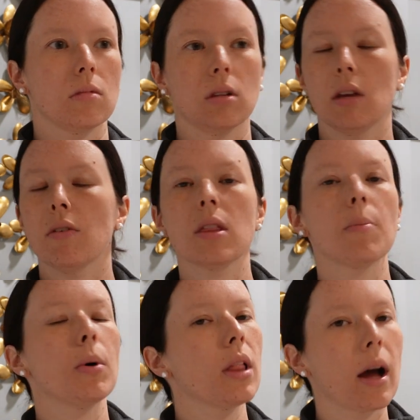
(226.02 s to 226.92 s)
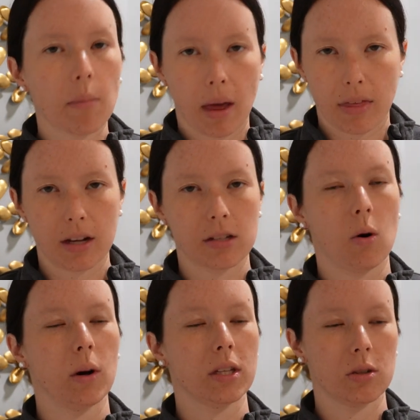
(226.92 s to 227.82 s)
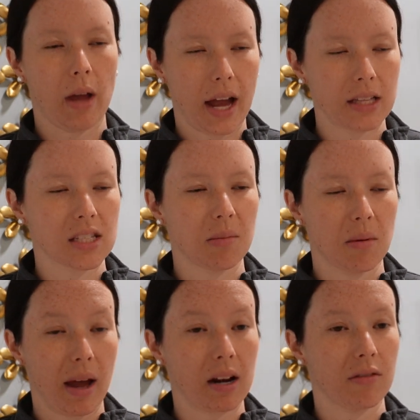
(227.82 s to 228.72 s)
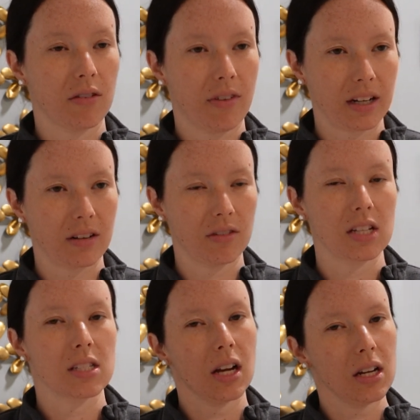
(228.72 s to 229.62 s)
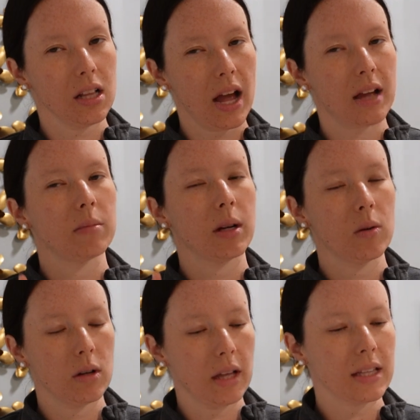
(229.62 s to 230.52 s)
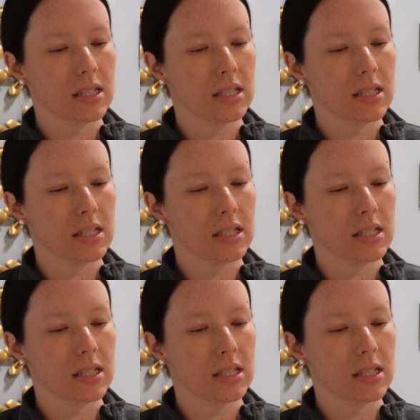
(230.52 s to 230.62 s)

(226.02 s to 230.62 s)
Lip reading: even the pull-out method is going to add some amount of effectiveness. Not a lot, but it will add